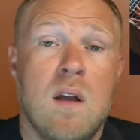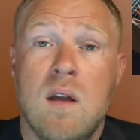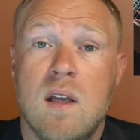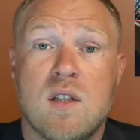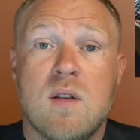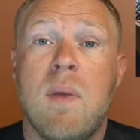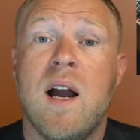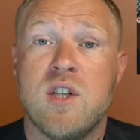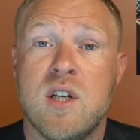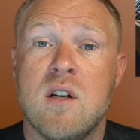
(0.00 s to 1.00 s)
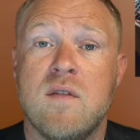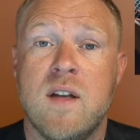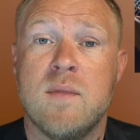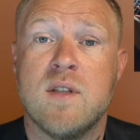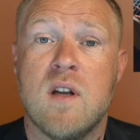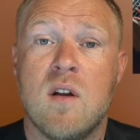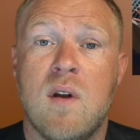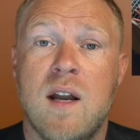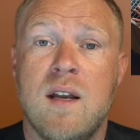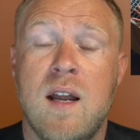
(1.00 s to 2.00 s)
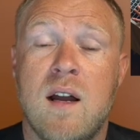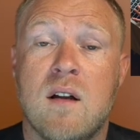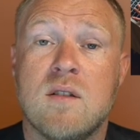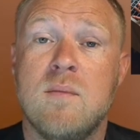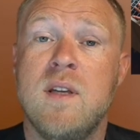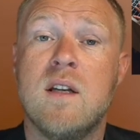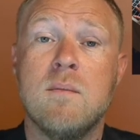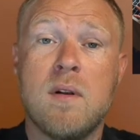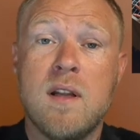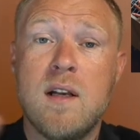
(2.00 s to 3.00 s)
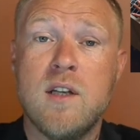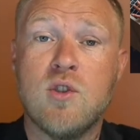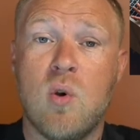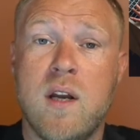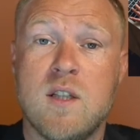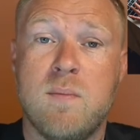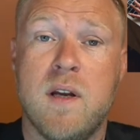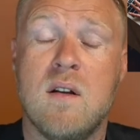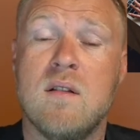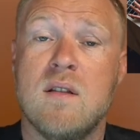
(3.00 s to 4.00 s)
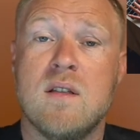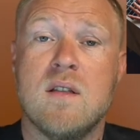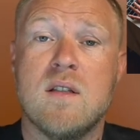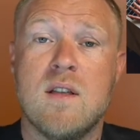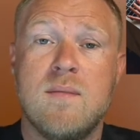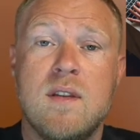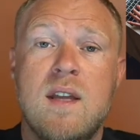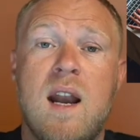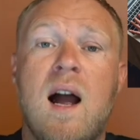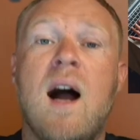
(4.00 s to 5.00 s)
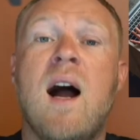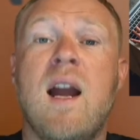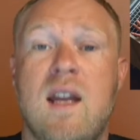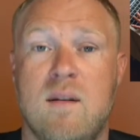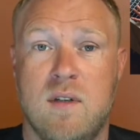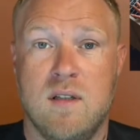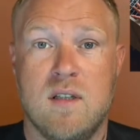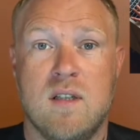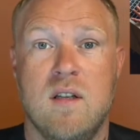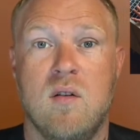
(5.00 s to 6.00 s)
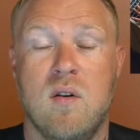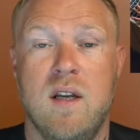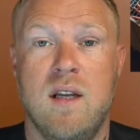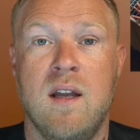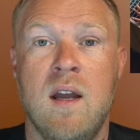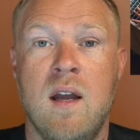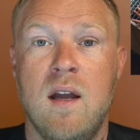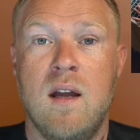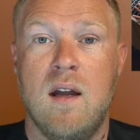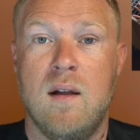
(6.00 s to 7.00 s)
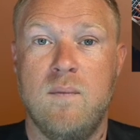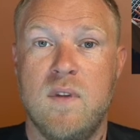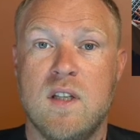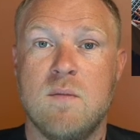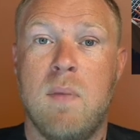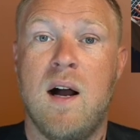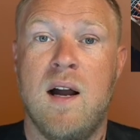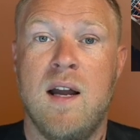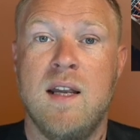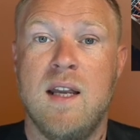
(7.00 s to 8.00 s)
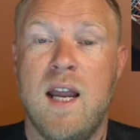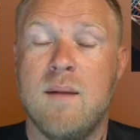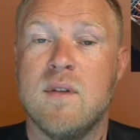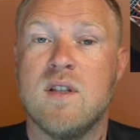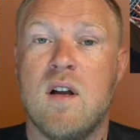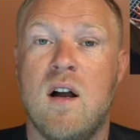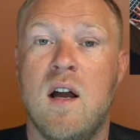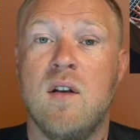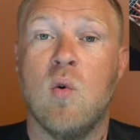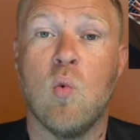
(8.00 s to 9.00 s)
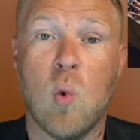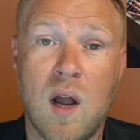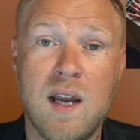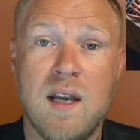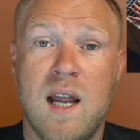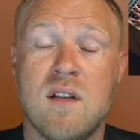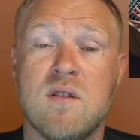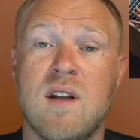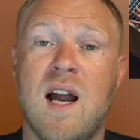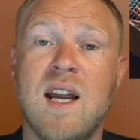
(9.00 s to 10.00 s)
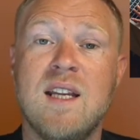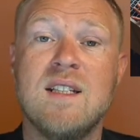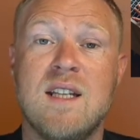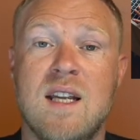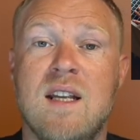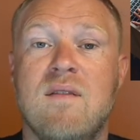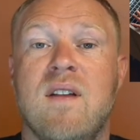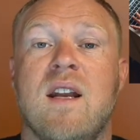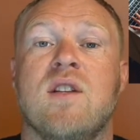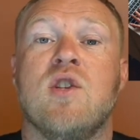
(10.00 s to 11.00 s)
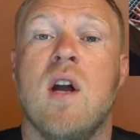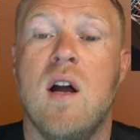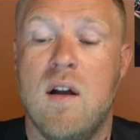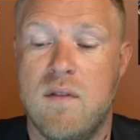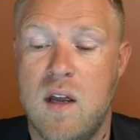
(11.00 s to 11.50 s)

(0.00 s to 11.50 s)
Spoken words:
is to buy a share of Amazon right now. To be completely transparent, this is something that I am considering, is buying Amazon right now so that I can take advantage of